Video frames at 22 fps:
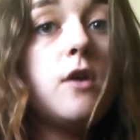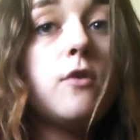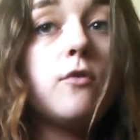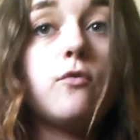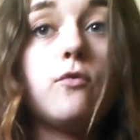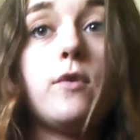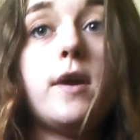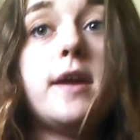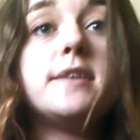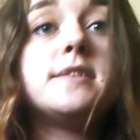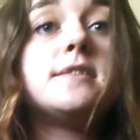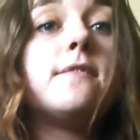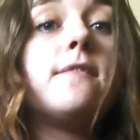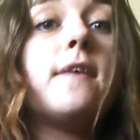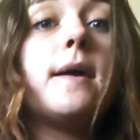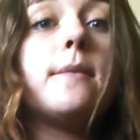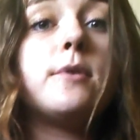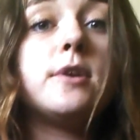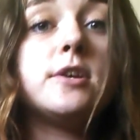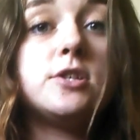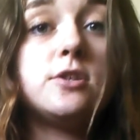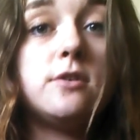raise the
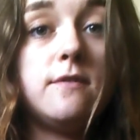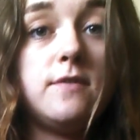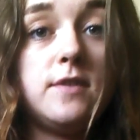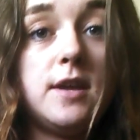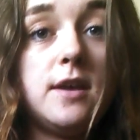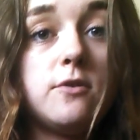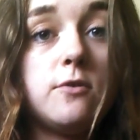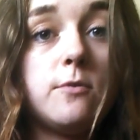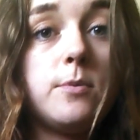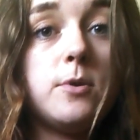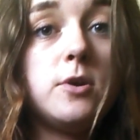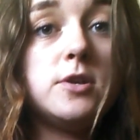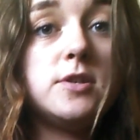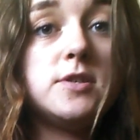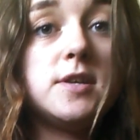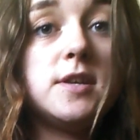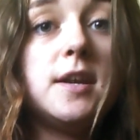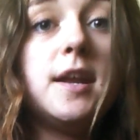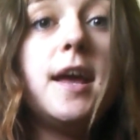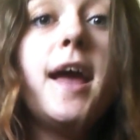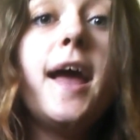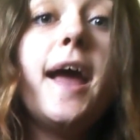vibration of the other
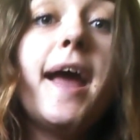person,